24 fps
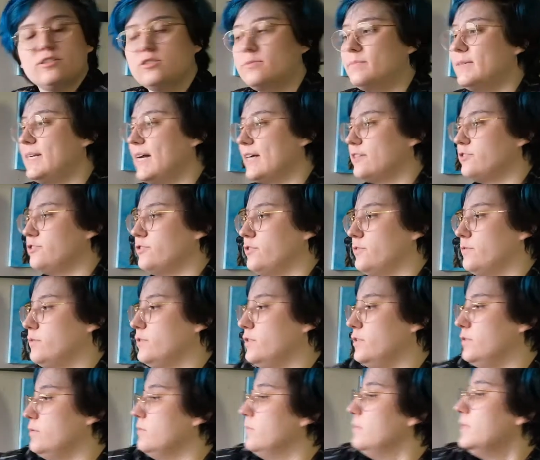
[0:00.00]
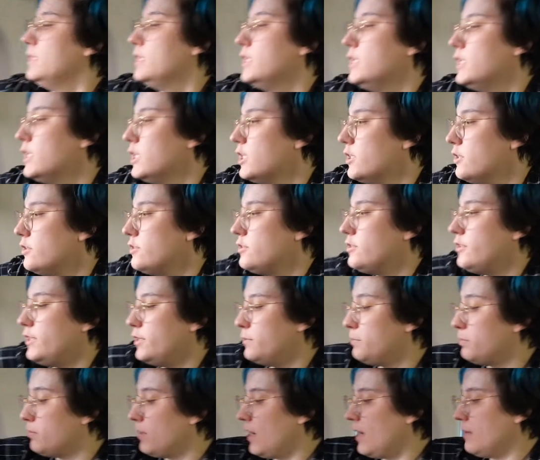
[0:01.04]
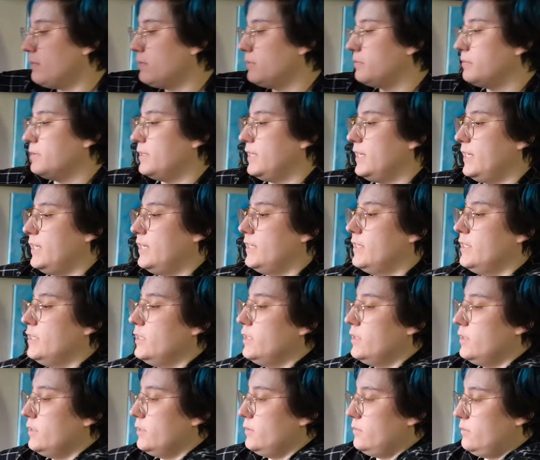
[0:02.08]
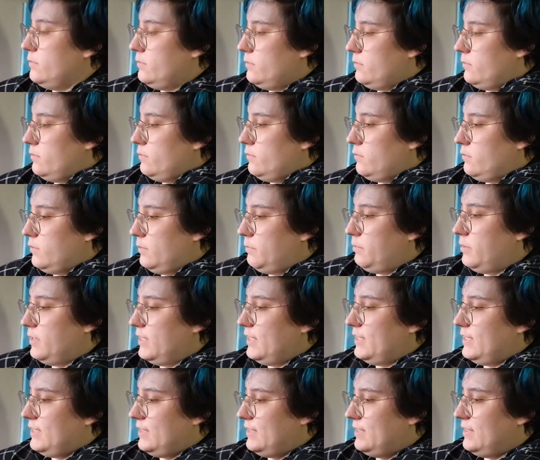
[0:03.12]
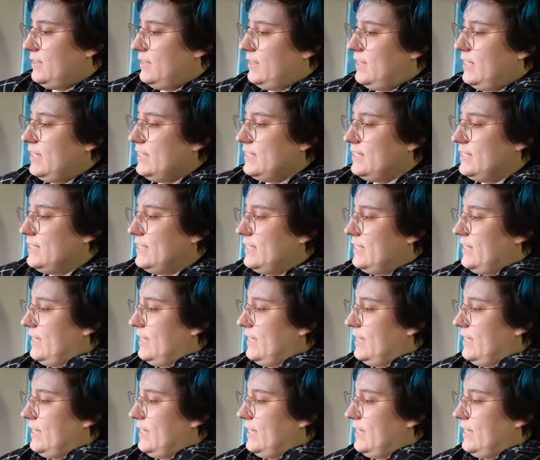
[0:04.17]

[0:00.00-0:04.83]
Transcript: bit extra room. So you probably would put this in